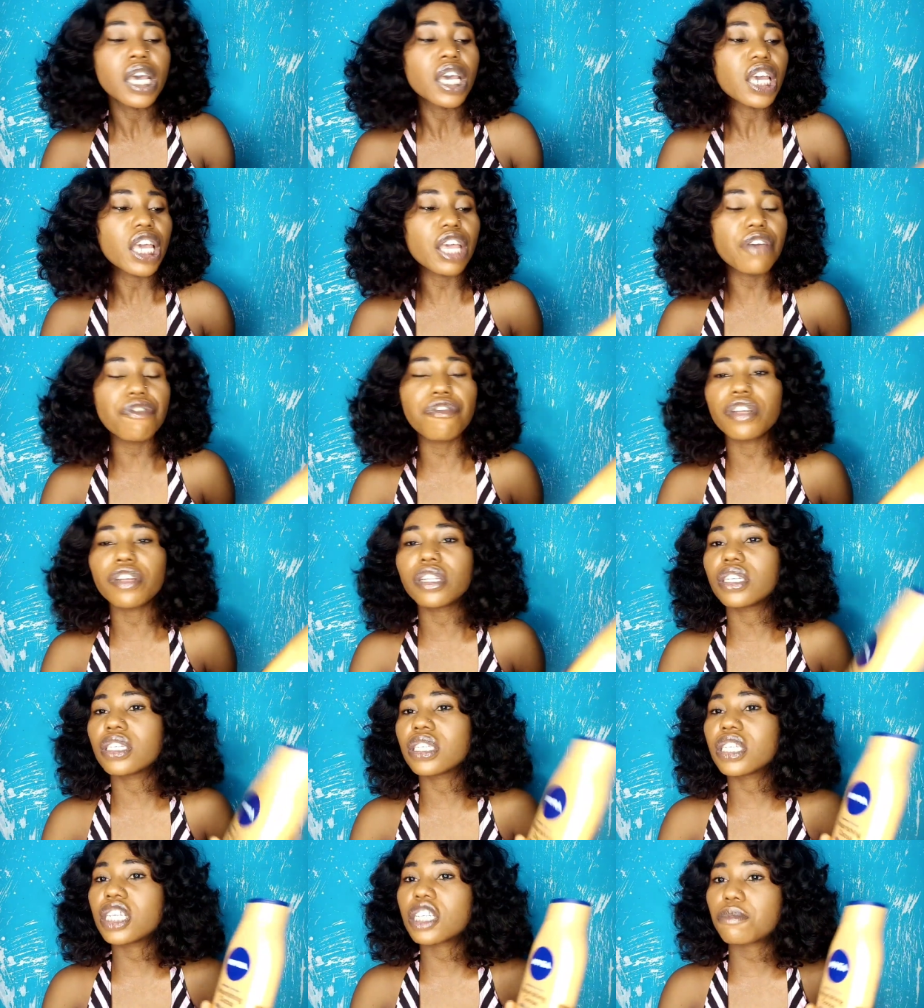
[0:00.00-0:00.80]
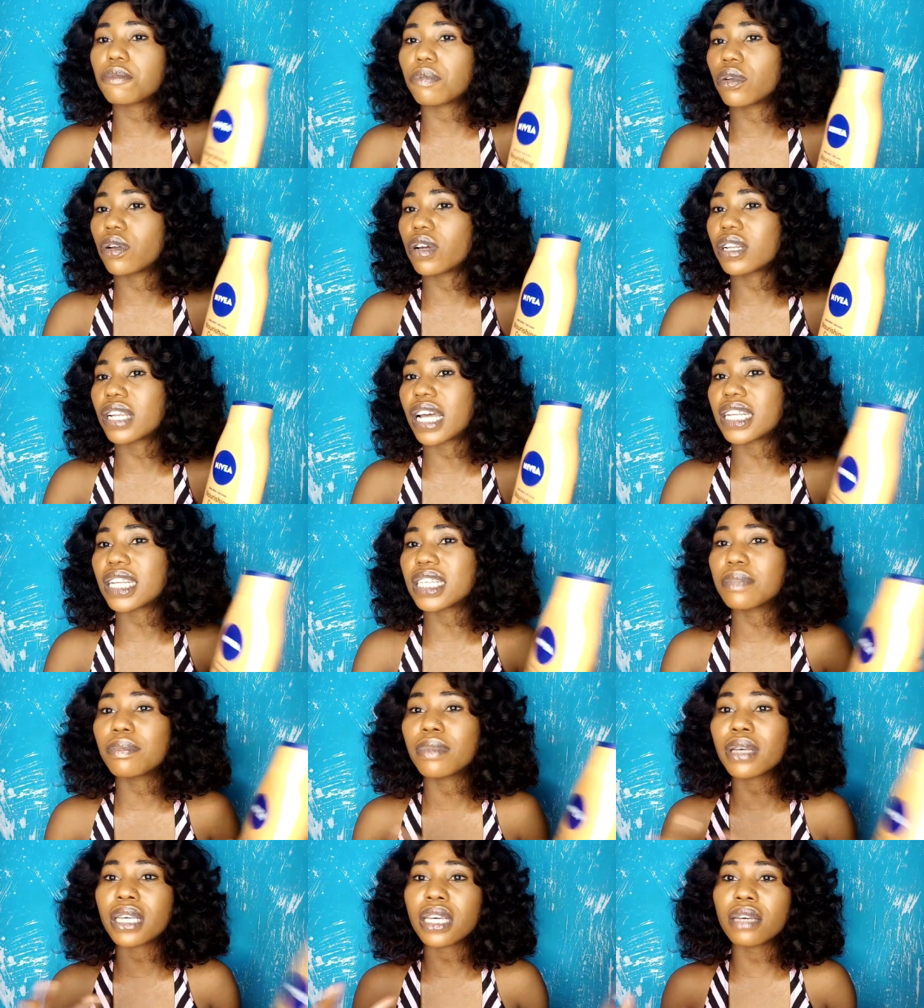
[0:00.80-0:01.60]
if it is this product that is
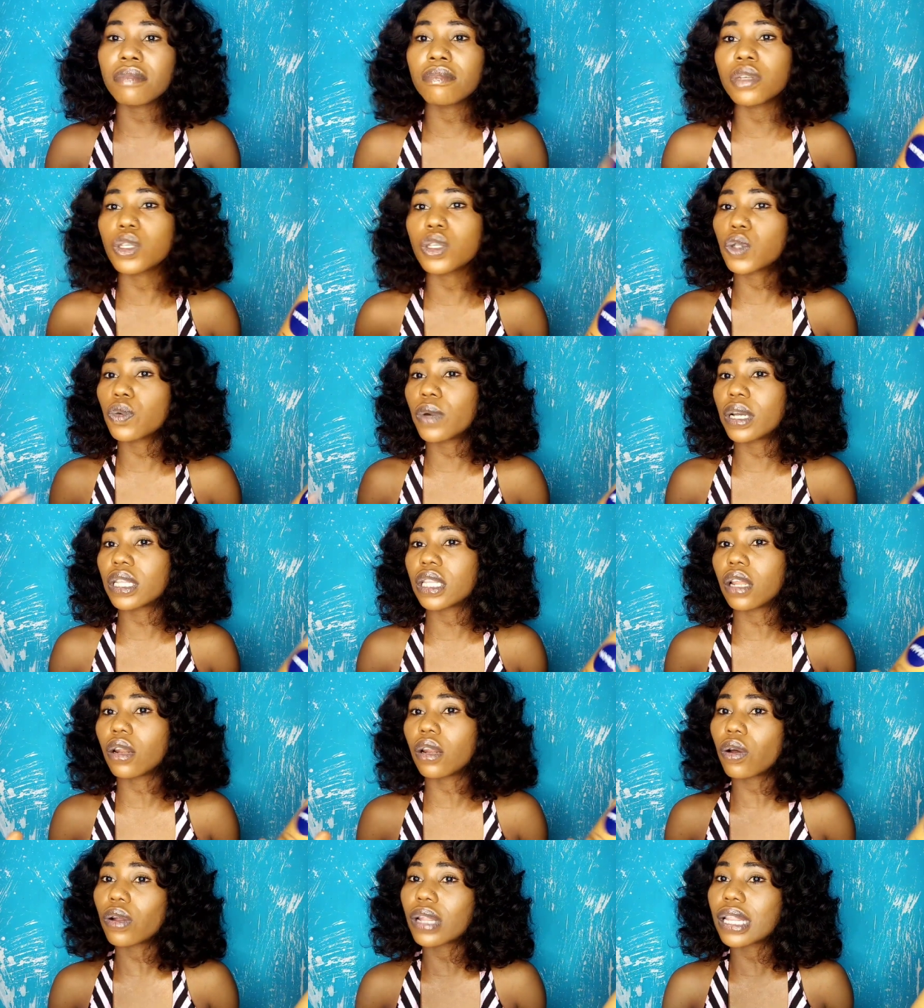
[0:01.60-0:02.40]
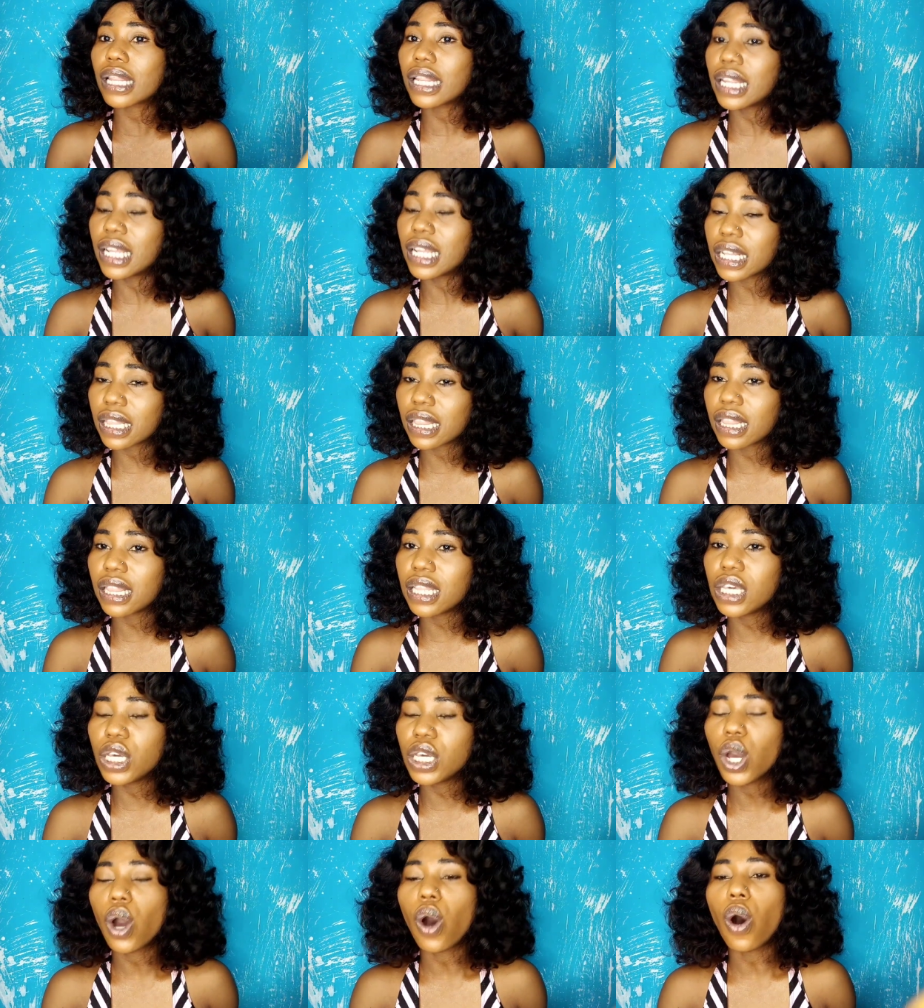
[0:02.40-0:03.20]
making me sweat a lot
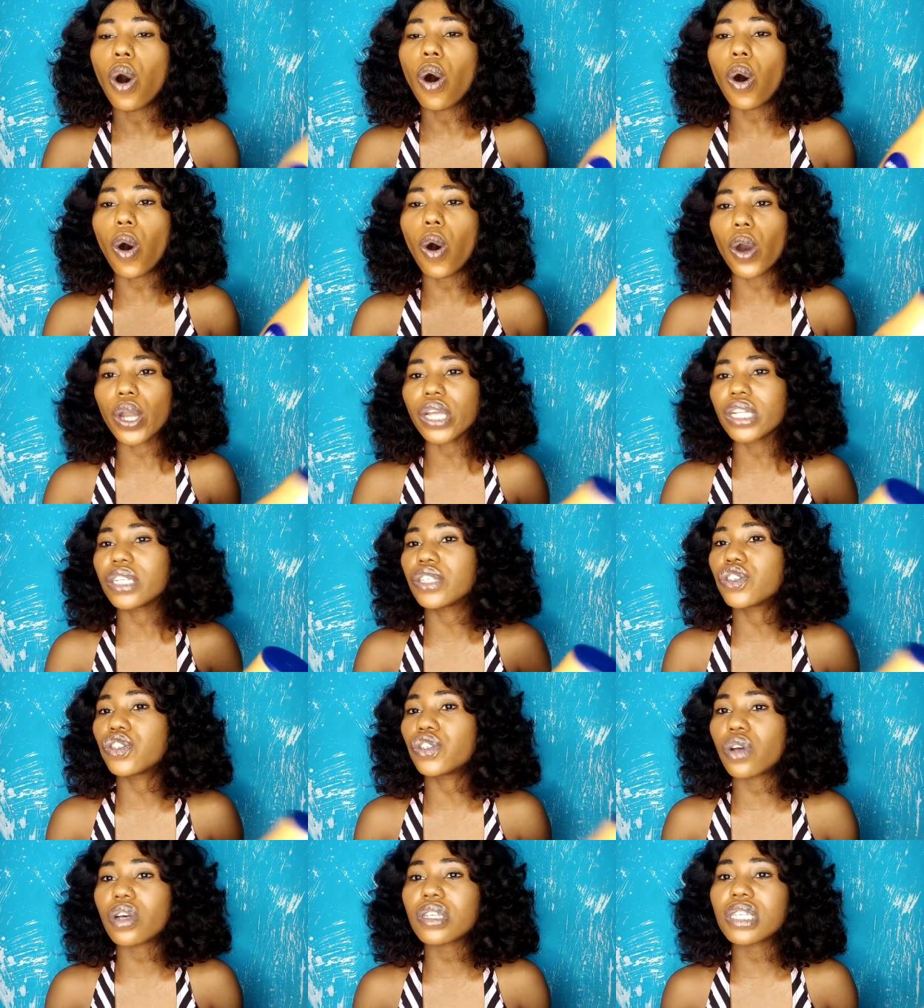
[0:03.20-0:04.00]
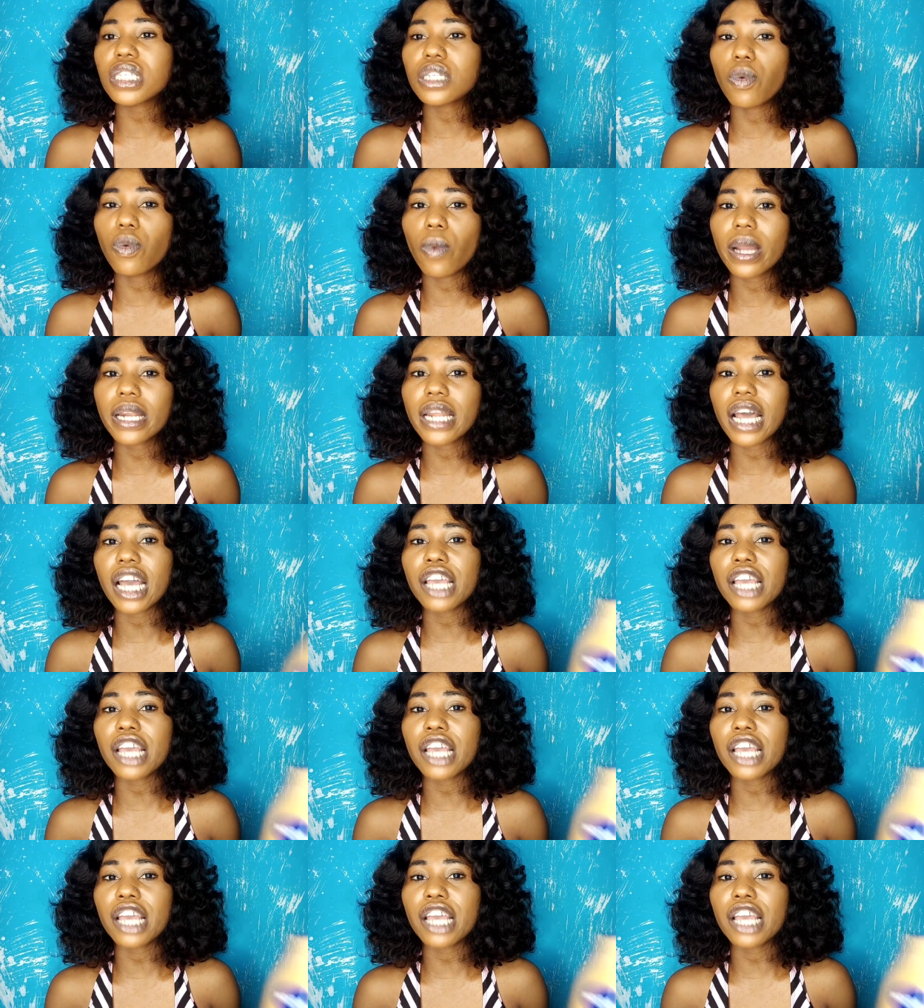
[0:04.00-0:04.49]
lately, or it is just the weather.